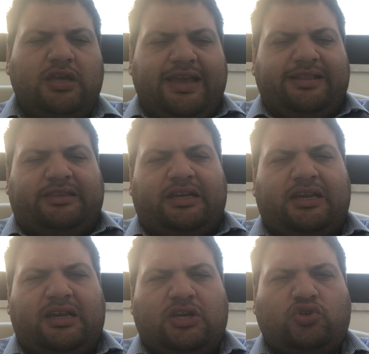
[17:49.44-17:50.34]

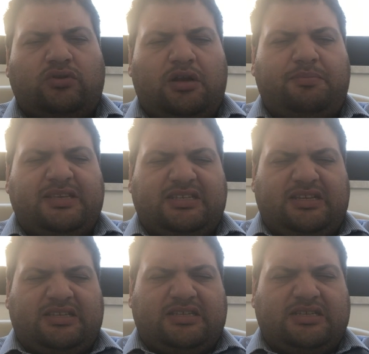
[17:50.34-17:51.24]
International
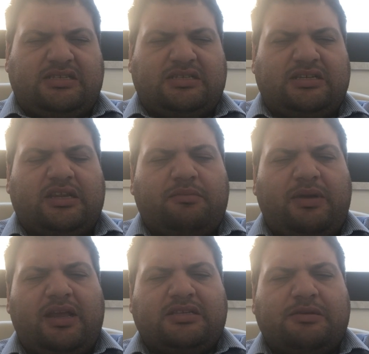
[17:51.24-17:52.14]
businesses
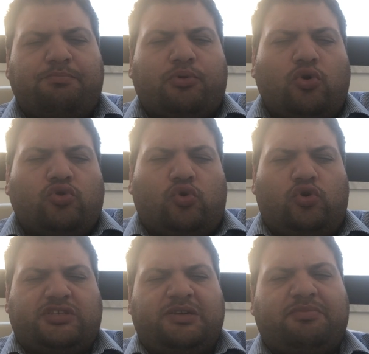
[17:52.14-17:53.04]
remains a broad
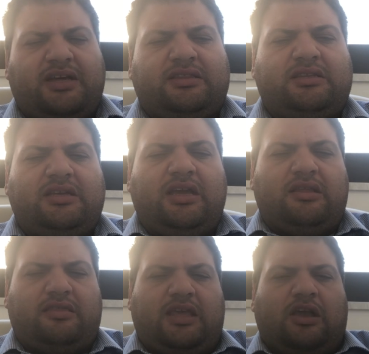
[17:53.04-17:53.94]
concept that
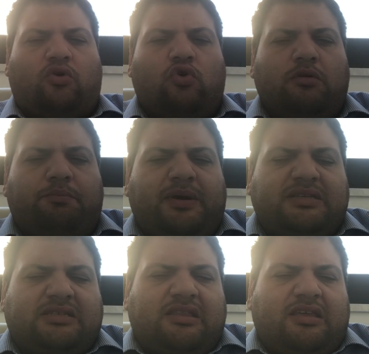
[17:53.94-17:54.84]
they
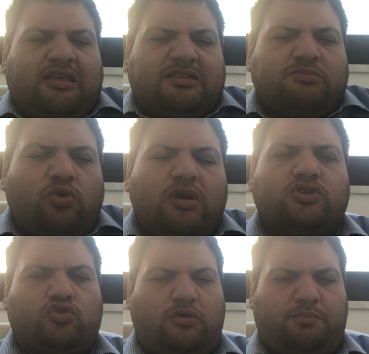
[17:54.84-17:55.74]
encompass the
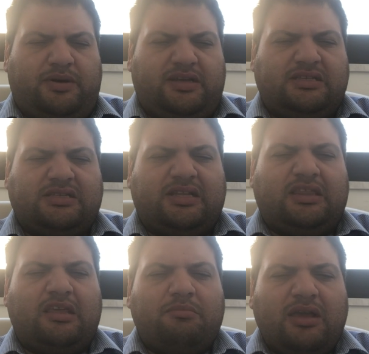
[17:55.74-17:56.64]
smallest companies
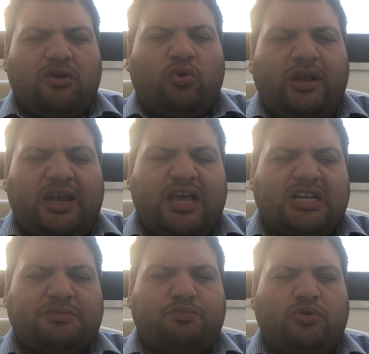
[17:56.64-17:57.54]
that they may only
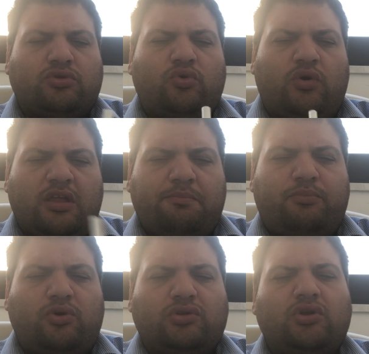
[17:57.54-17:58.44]
export or
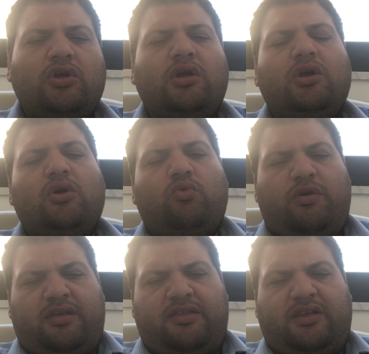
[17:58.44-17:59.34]
import
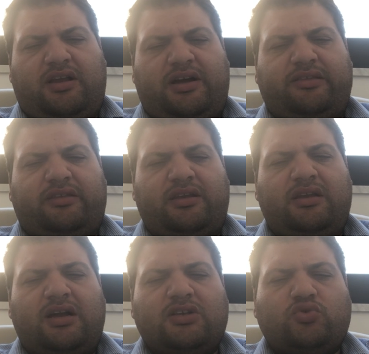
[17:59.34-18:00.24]
with other
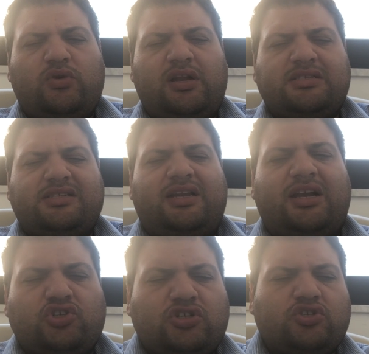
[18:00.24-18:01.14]
countries, as well as the
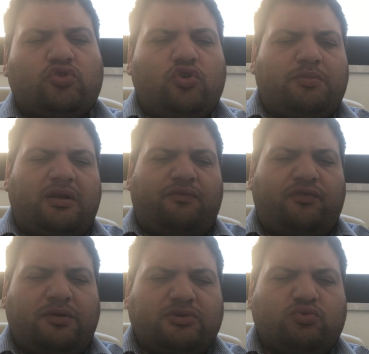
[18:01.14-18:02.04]
largest global
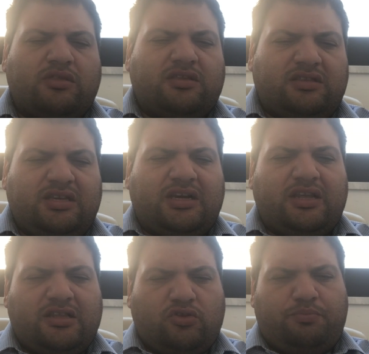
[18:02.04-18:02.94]
firms with
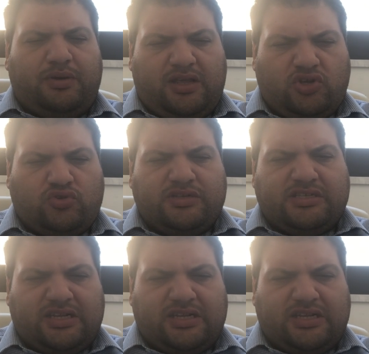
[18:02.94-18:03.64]
integrated operations and